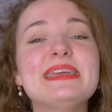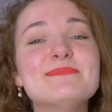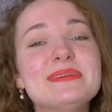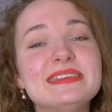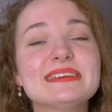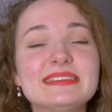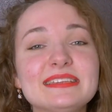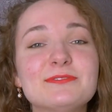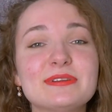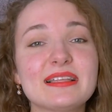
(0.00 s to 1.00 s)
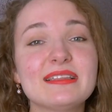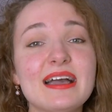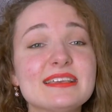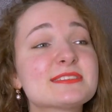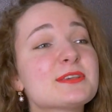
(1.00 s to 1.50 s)
me immediately
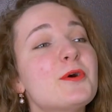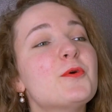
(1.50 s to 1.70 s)
realize,